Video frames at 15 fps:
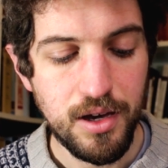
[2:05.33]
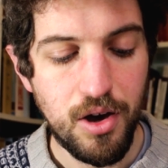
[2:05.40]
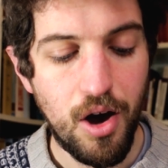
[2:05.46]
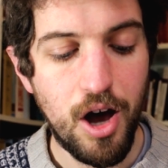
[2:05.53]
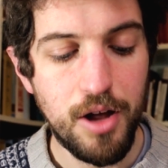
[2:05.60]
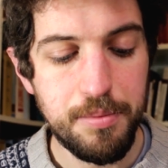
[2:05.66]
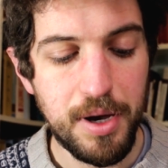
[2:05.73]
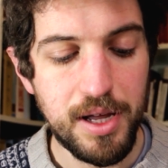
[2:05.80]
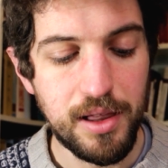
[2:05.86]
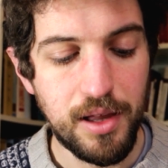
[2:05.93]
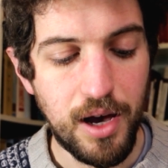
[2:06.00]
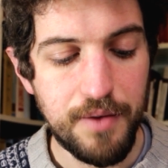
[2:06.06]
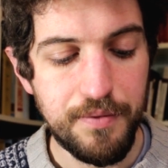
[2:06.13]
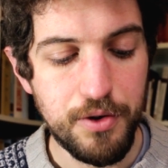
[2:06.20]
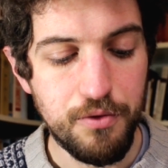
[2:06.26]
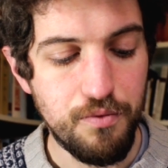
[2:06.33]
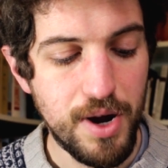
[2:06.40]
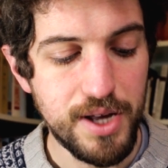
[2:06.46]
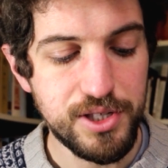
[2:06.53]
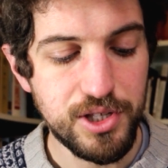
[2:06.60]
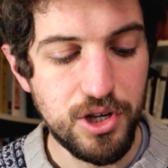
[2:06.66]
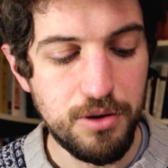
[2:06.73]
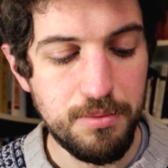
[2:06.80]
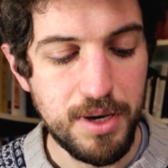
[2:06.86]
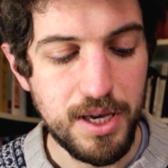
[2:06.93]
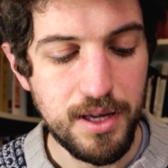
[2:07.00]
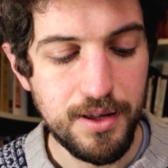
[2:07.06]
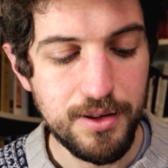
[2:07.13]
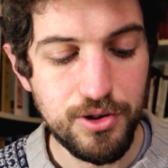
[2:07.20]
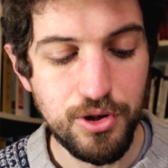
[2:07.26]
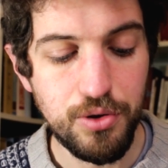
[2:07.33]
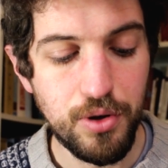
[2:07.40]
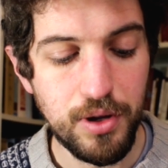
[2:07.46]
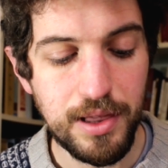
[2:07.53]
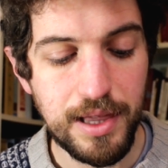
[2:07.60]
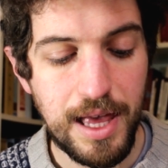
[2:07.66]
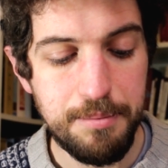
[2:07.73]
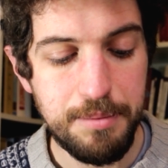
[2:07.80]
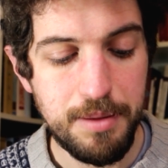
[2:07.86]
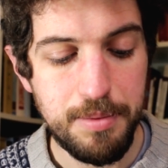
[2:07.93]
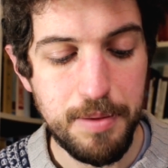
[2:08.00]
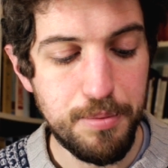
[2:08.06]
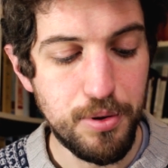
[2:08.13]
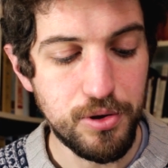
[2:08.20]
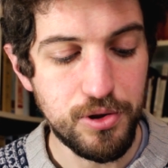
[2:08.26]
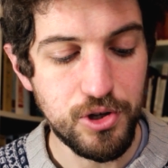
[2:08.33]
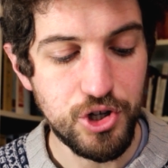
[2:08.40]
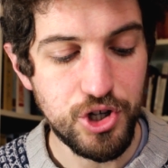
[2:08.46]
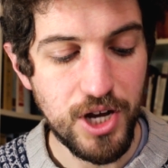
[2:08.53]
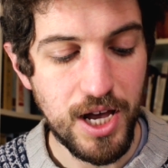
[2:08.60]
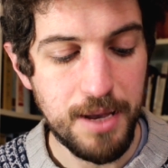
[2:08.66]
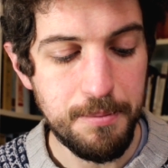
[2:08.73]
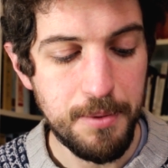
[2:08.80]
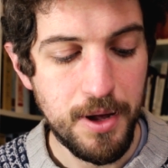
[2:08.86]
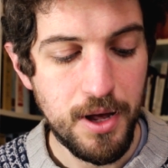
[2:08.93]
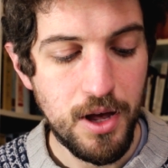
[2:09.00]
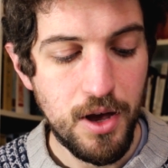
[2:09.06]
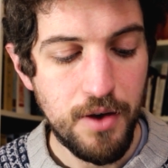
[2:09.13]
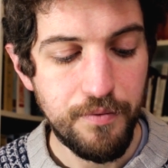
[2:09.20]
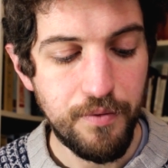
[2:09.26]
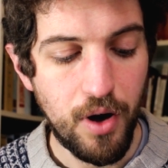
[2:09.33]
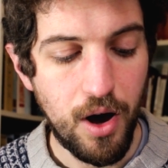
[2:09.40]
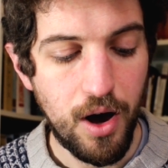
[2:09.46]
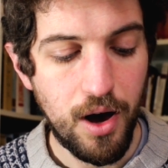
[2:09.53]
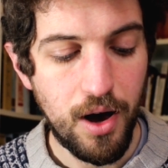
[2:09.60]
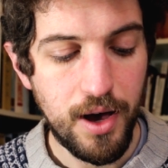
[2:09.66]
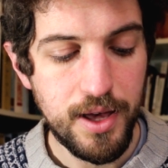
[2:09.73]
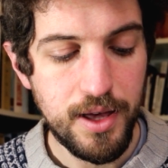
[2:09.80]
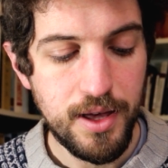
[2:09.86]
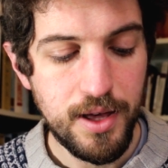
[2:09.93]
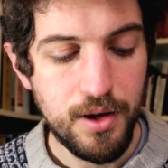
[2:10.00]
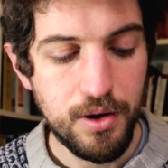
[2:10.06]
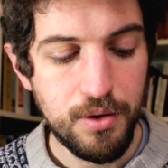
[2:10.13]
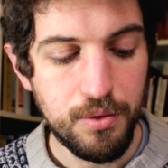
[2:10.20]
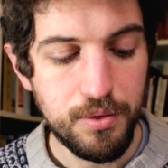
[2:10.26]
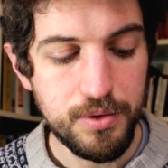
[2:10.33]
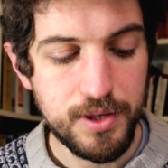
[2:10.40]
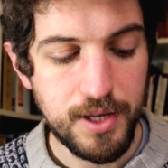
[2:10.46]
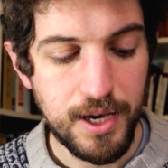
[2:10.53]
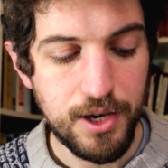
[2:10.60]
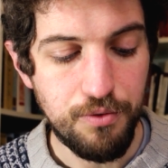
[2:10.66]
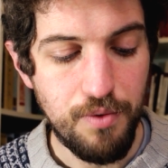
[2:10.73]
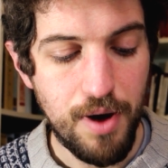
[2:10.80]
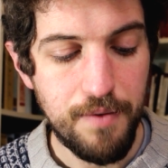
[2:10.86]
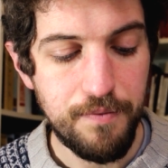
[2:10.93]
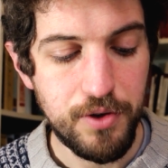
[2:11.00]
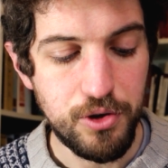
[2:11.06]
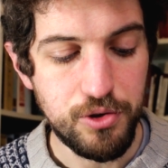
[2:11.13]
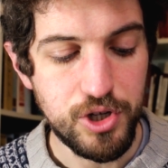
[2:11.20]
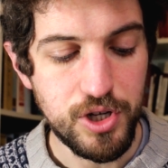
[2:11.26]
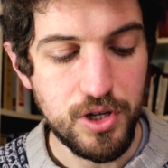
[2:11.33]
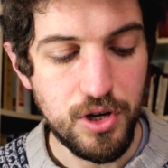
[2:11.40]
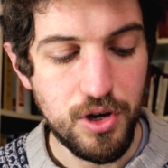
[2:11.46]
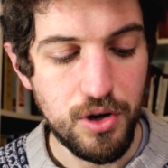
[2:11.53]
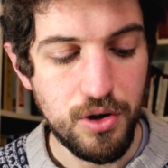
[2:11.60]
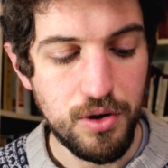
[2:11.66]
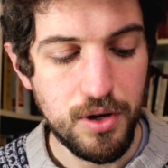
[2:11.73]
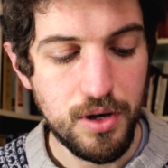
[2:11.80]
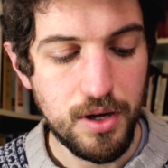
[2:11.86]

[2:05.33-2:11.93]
Guard my life and rescue me. Do not let me be put to shame, for I take refuge in you.